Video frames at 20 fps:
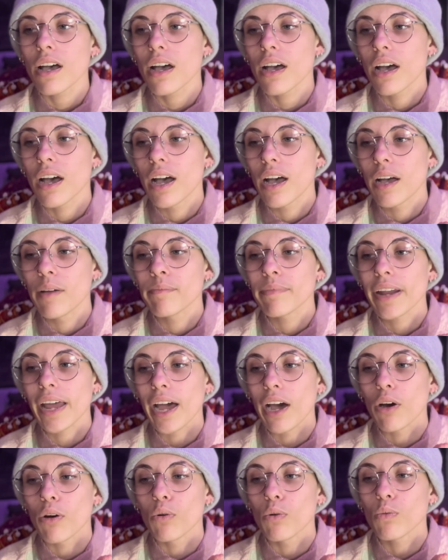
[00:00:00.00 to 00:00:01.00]

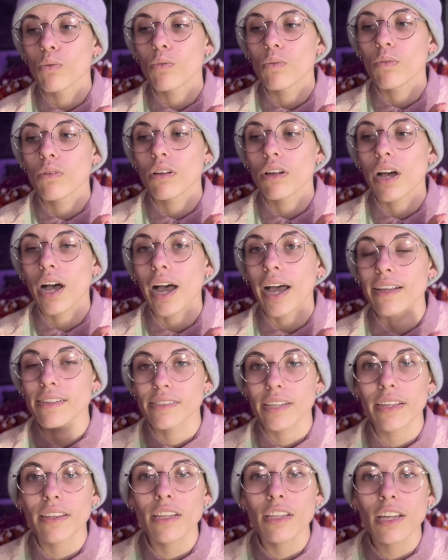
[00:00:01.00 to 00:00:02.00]
Now, I
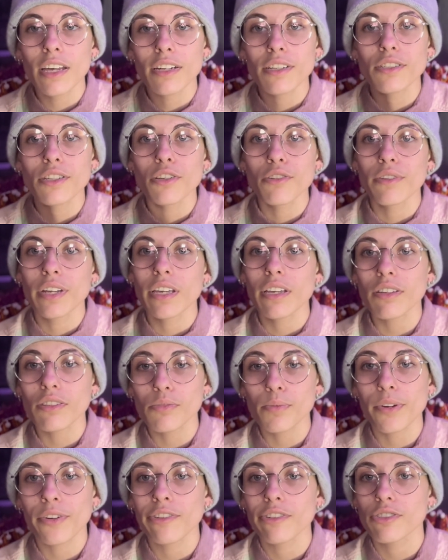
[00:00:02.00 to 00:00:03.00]
say that that is a unique
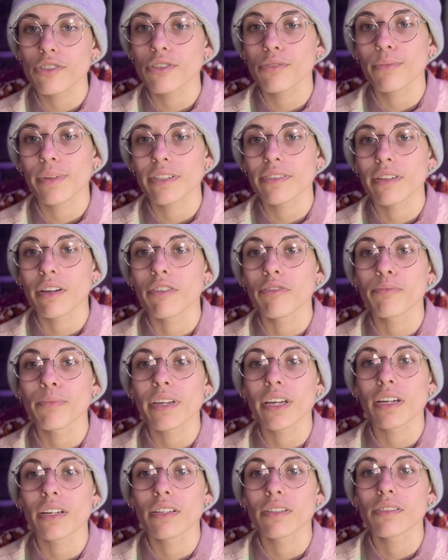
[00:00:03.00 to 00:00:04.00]
experience to myself
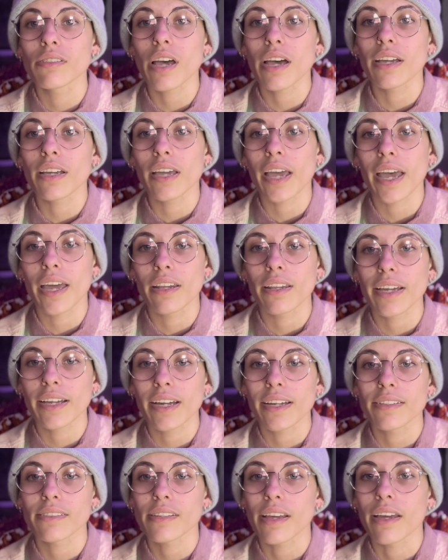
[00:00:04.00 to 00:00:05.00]
because, again, like
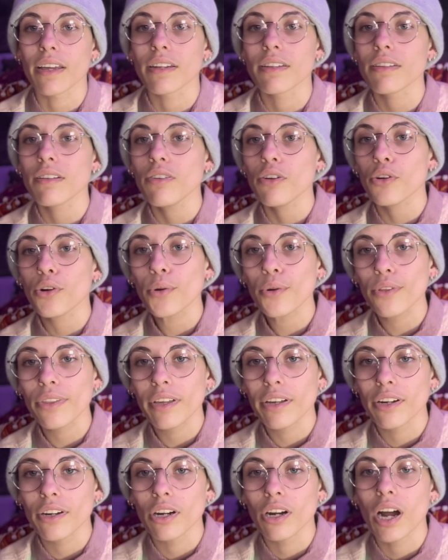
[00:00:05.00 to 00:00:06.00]
I said
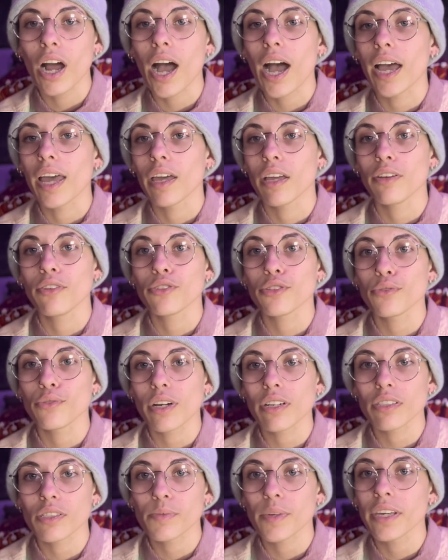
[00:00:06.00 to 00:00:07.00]
earlier, I do
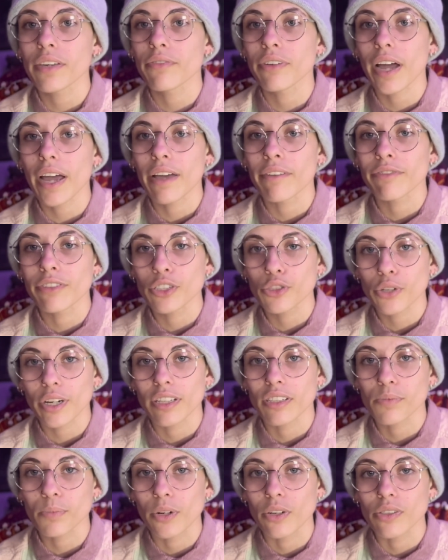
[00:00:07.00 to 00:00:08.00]
not speak for every
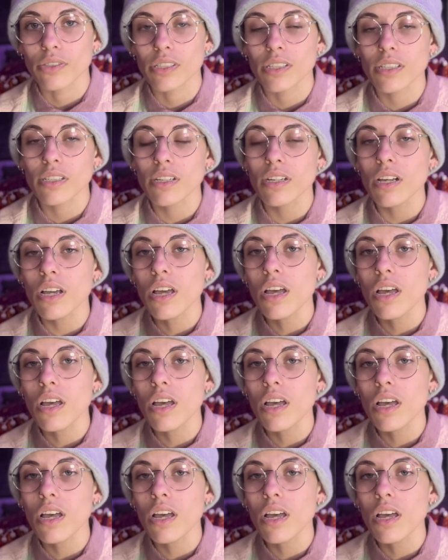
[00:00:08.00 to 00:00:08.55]
trans person.